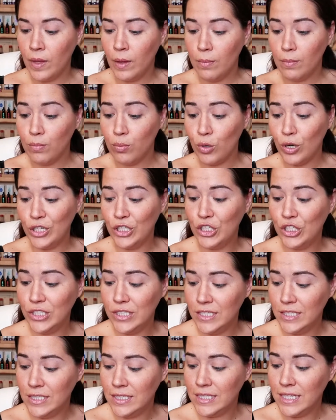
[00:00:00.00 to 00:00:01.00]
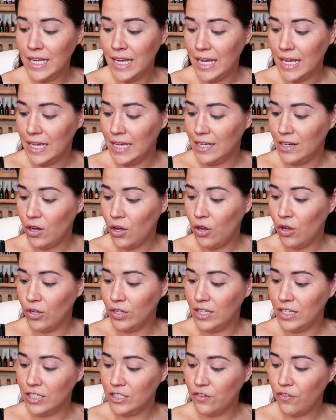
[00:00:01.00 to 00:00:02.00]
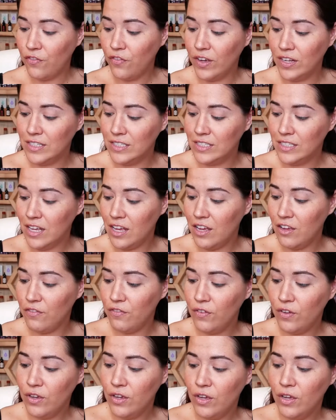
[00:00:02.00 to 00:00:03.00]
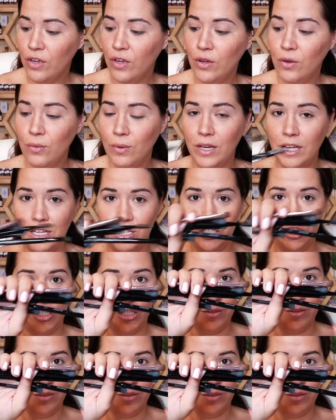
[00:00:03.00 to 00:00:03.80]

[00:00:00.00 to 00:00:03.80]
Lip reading: brushes and all this fun stuff, which